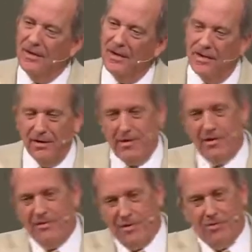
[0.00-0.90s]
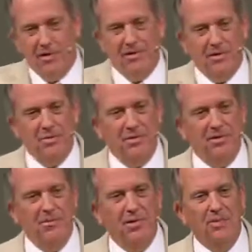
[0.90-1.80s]
And the king said, well, do with
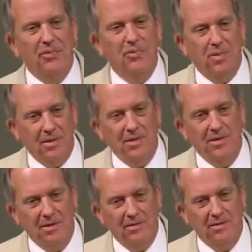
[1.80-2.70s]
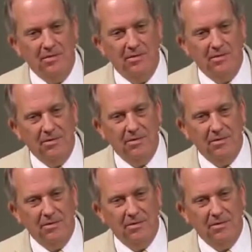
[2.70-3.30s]
them as you please.